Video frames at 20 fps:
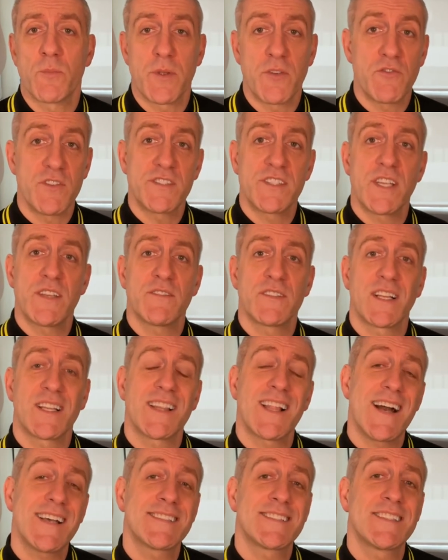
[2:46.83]
be receiving the
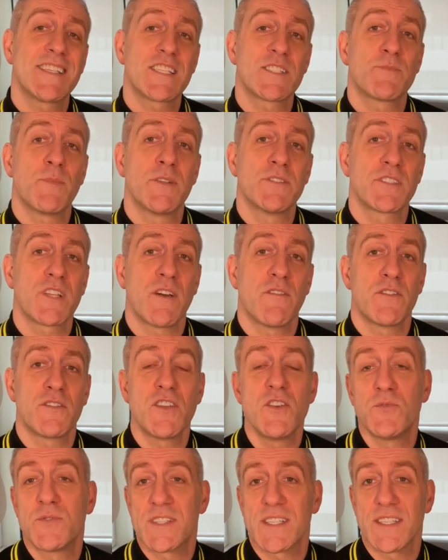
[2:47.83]
last six months of
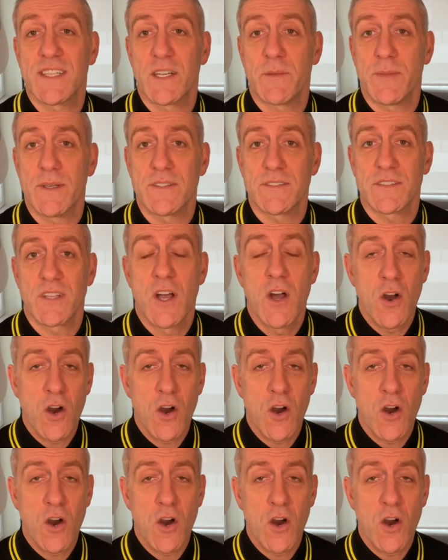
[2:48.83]
utility bills,